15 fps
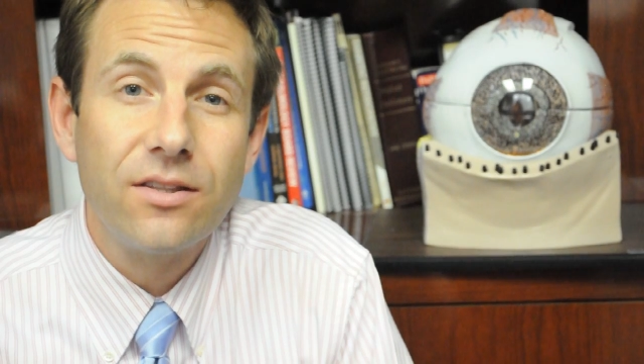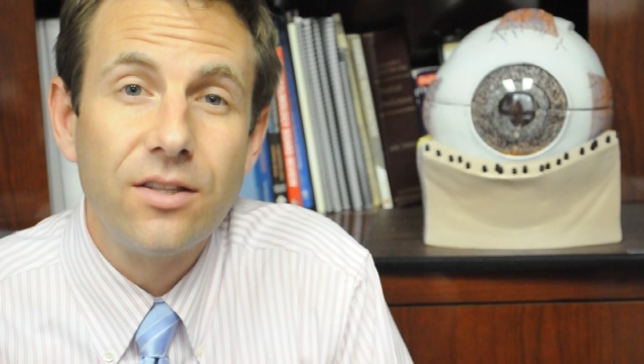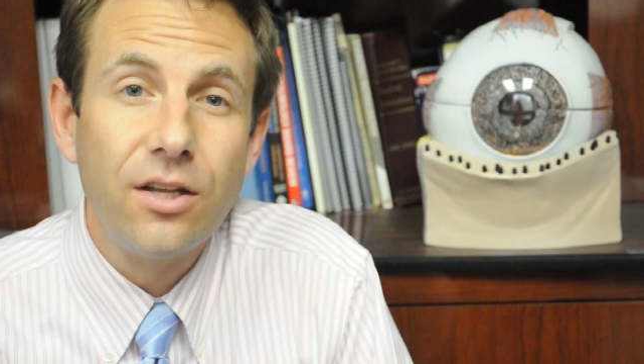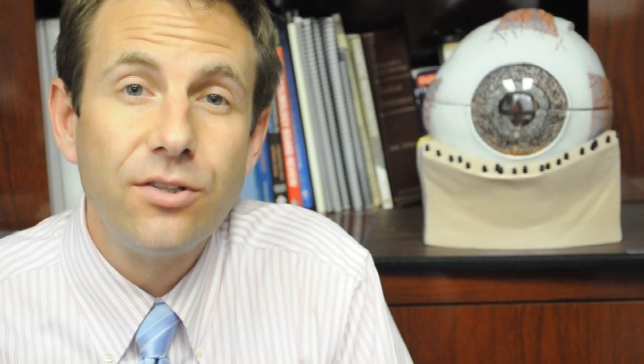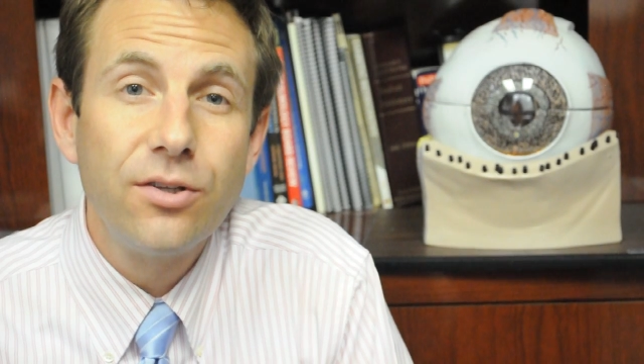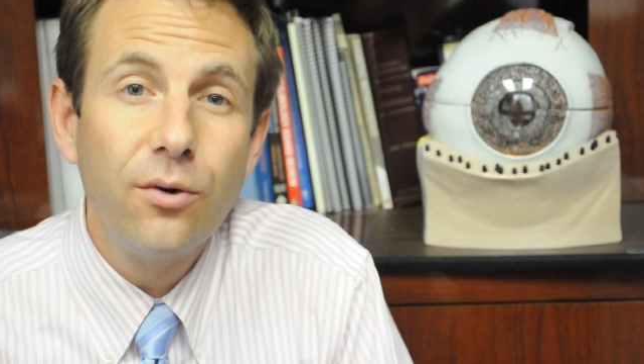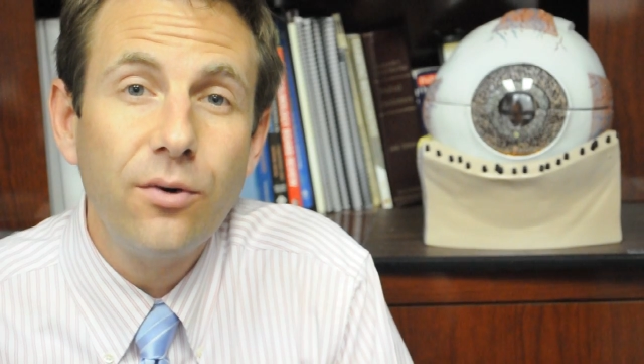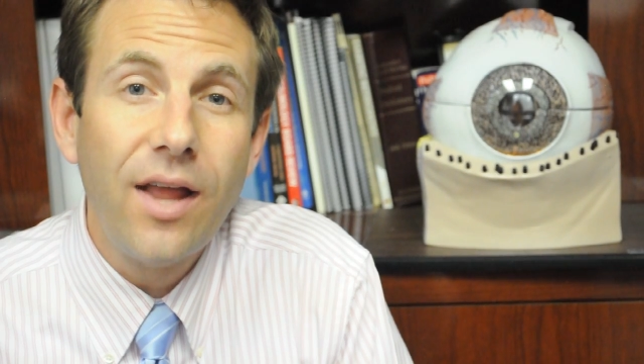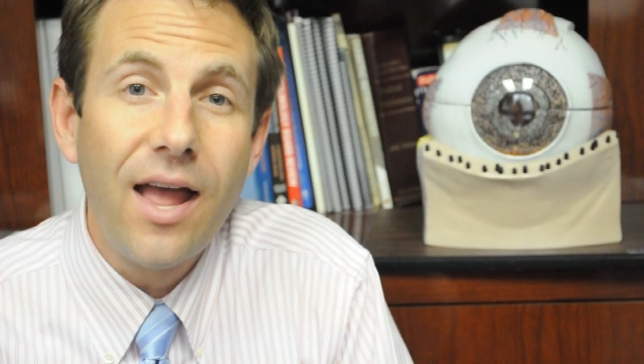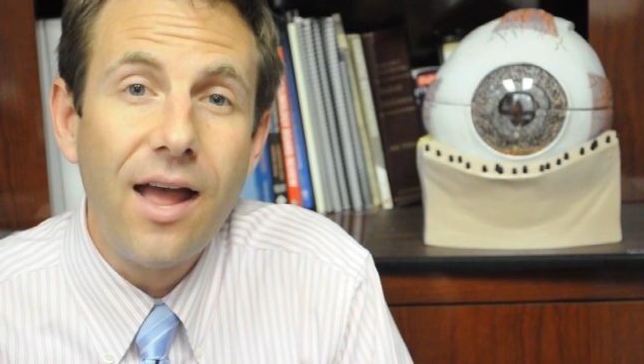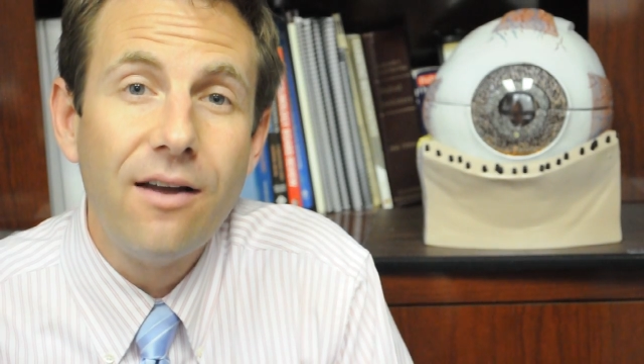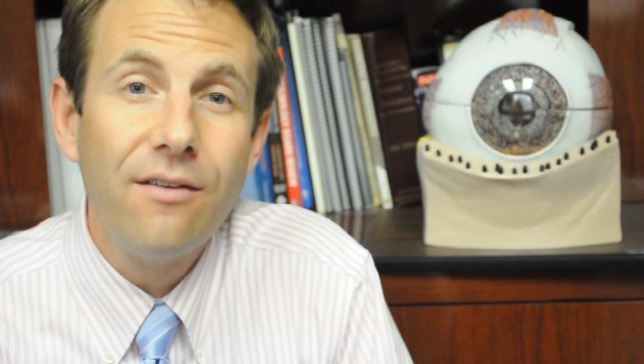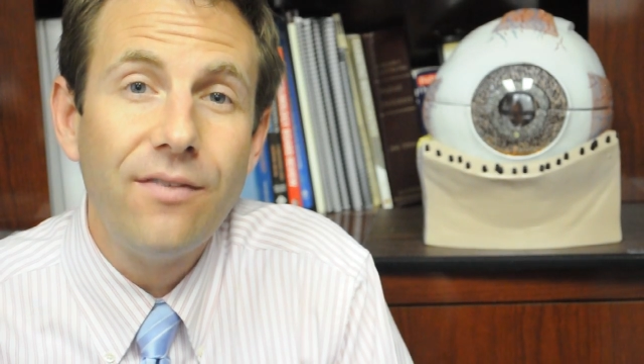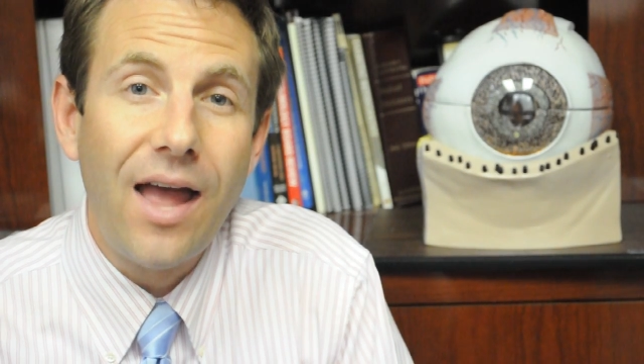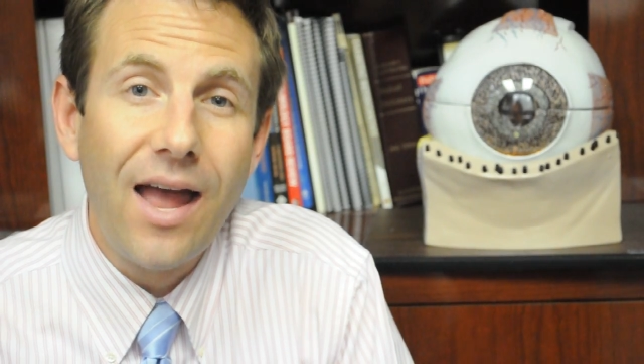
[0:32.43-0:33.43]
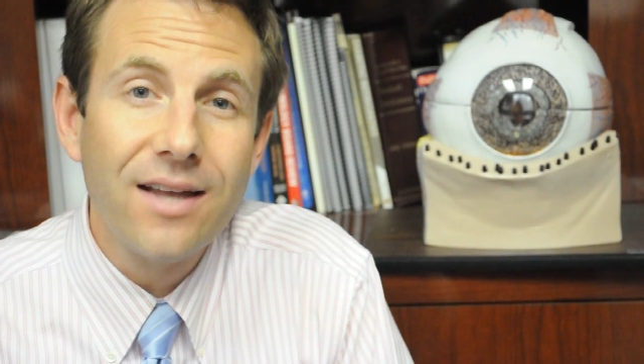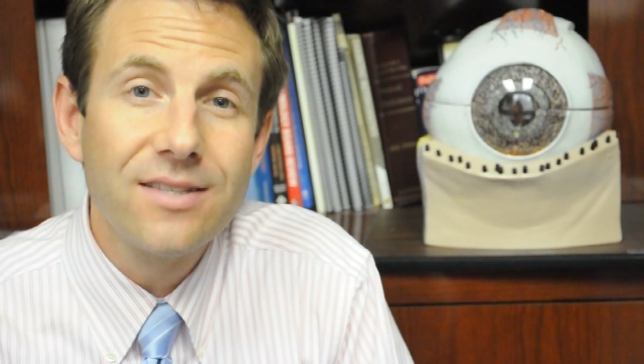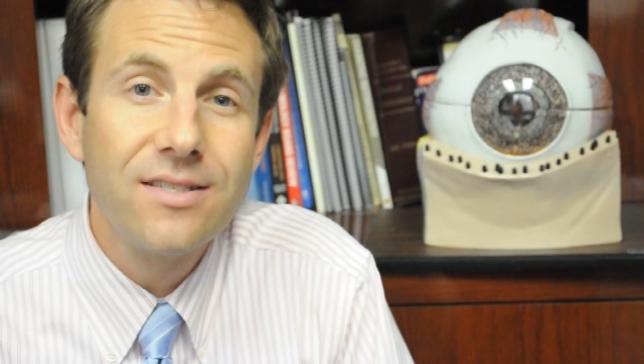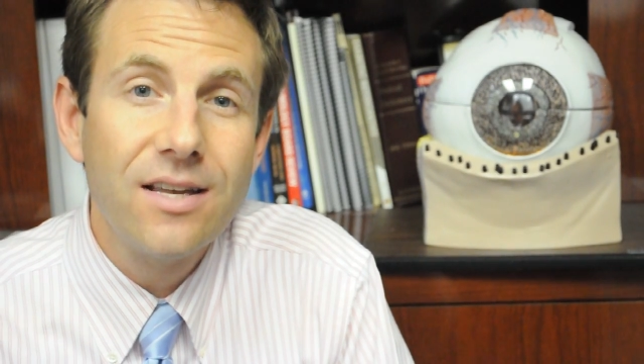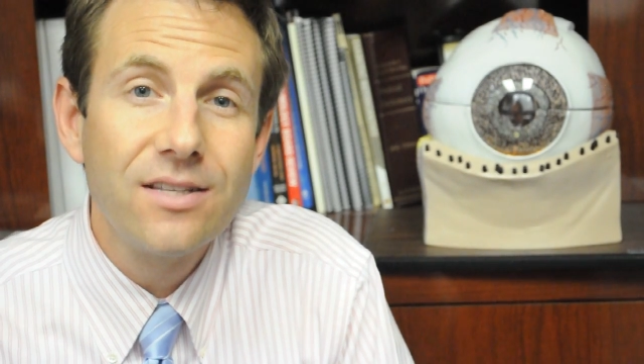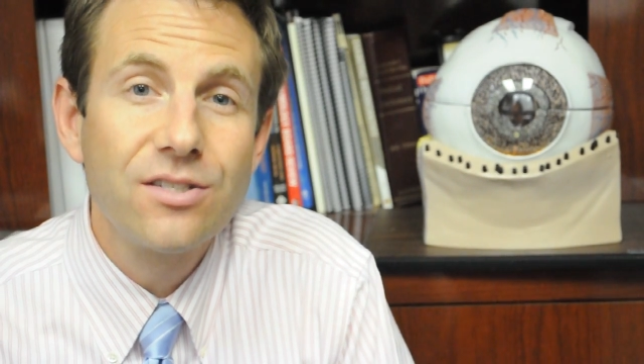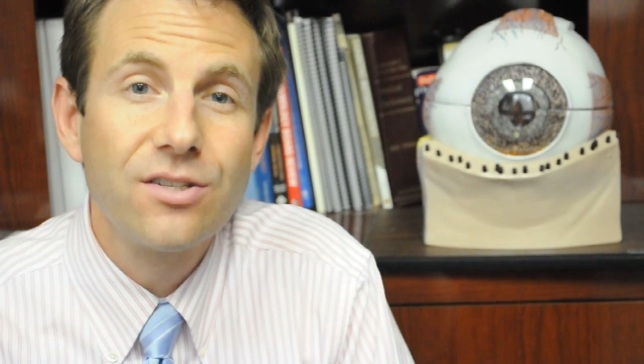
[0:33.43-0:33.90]
that don't have
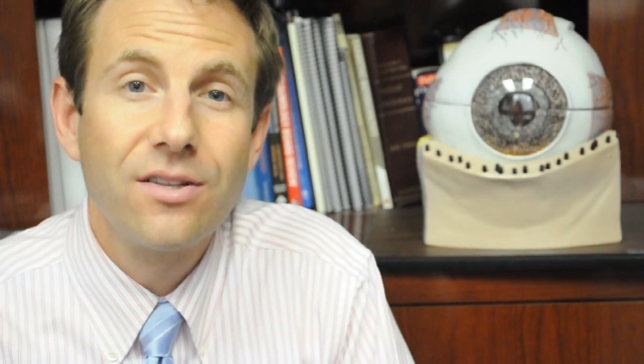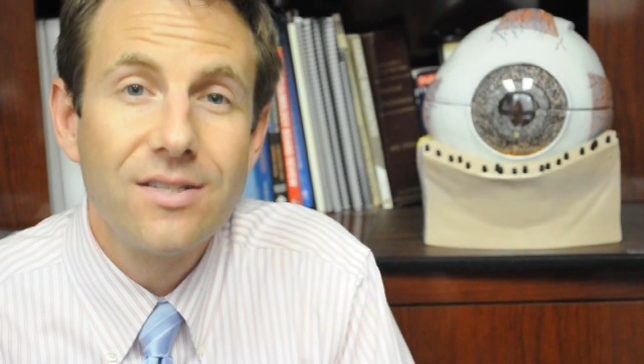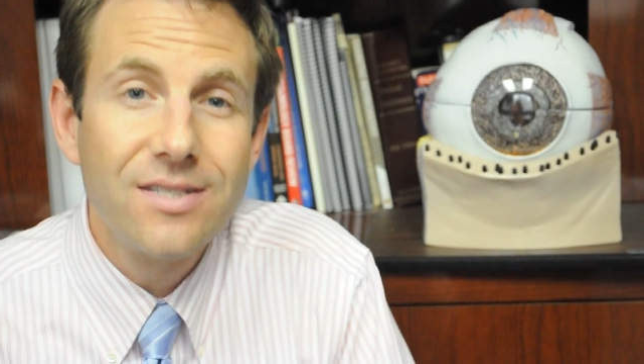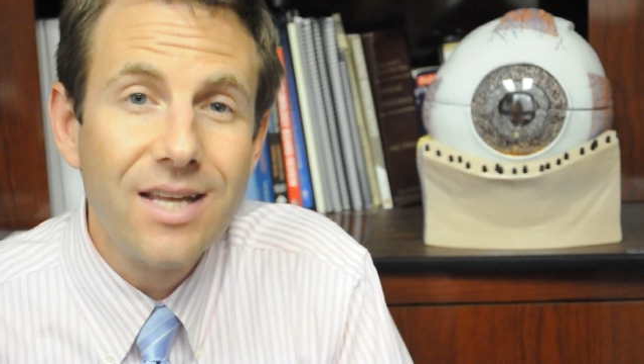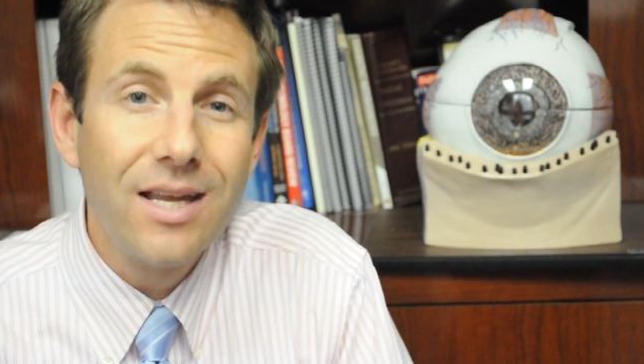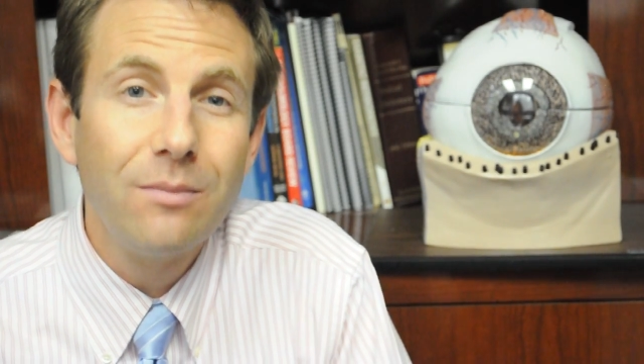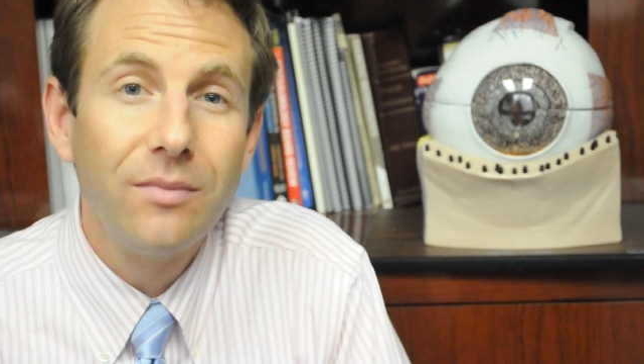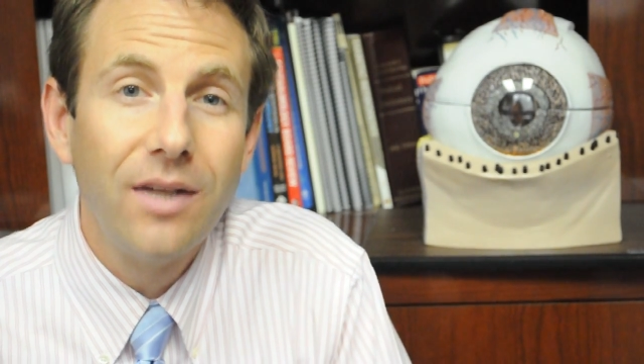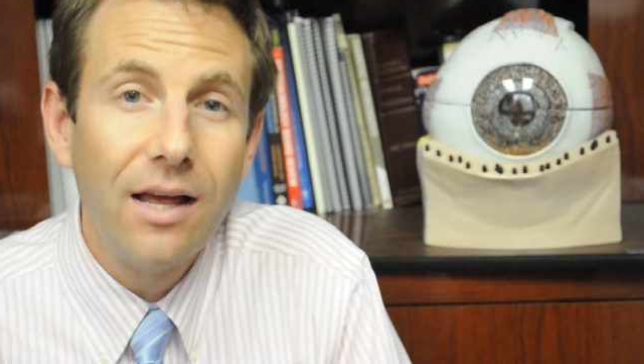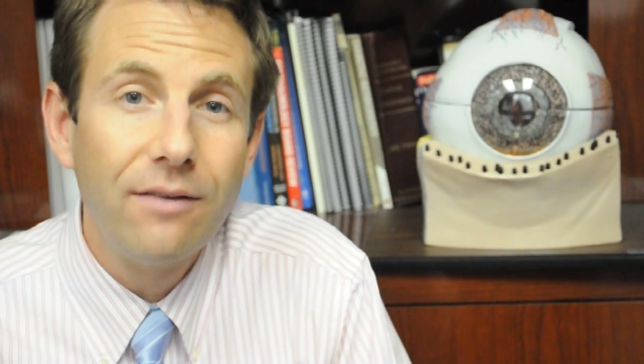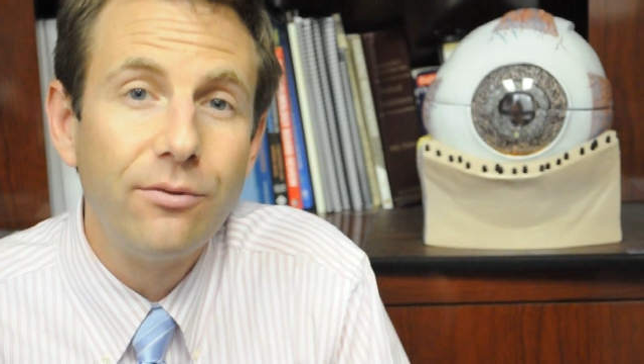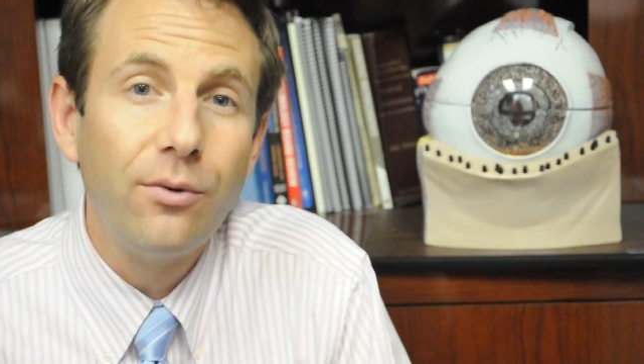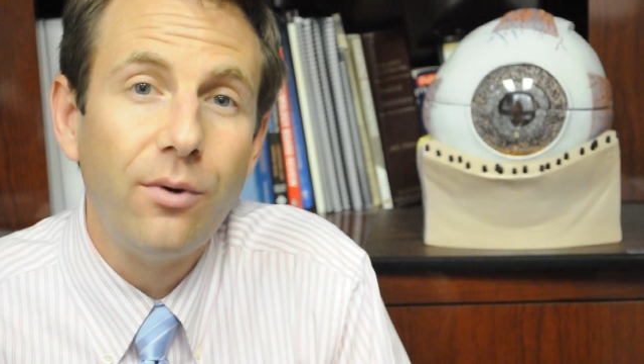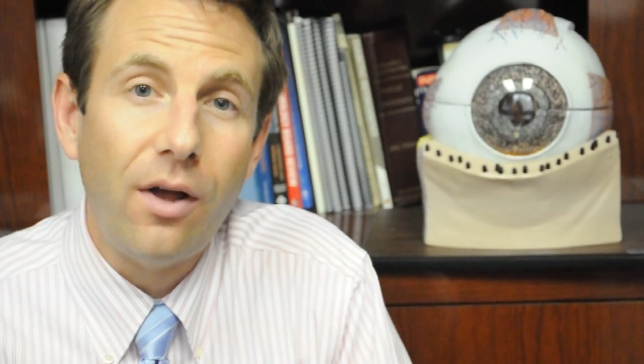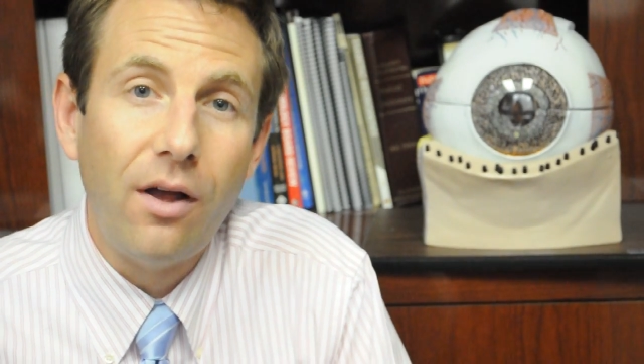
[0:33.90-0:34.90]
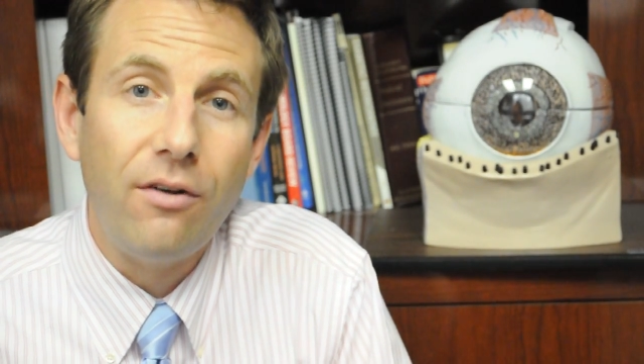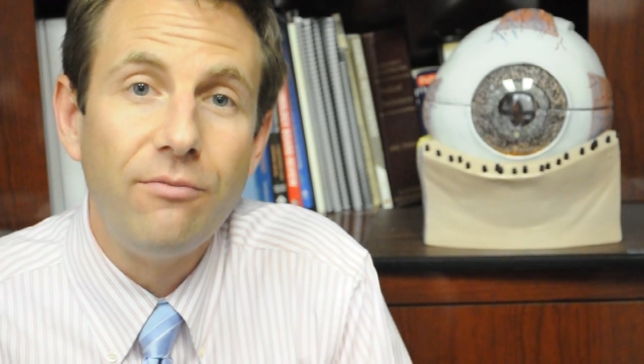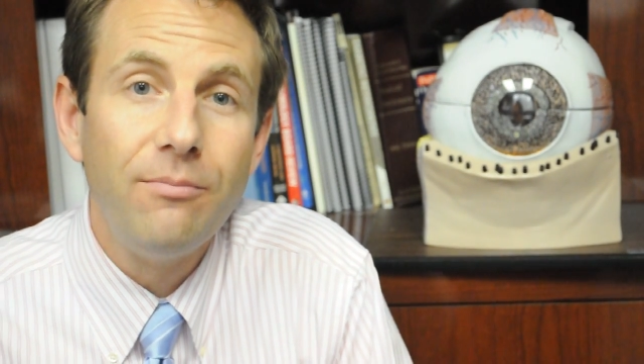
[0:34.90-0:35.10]
access to the same level of